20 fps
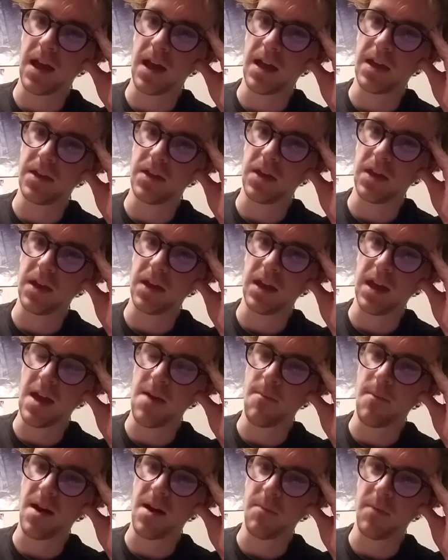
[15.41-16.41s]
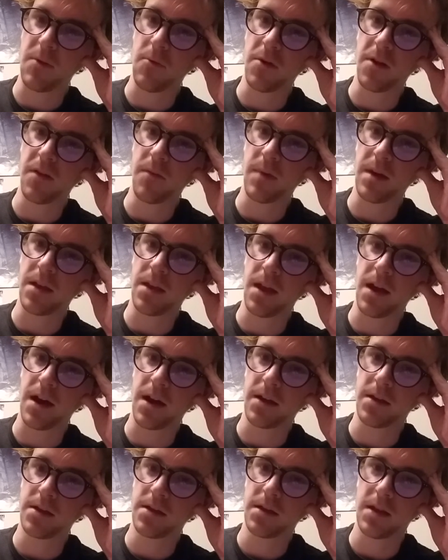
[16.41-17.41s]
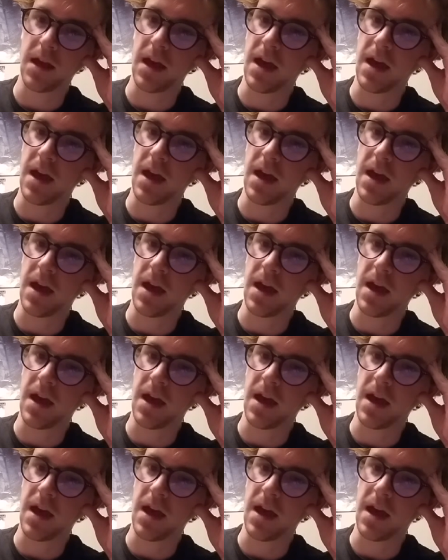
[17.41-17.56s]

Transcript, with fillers: I think it might be one of my last,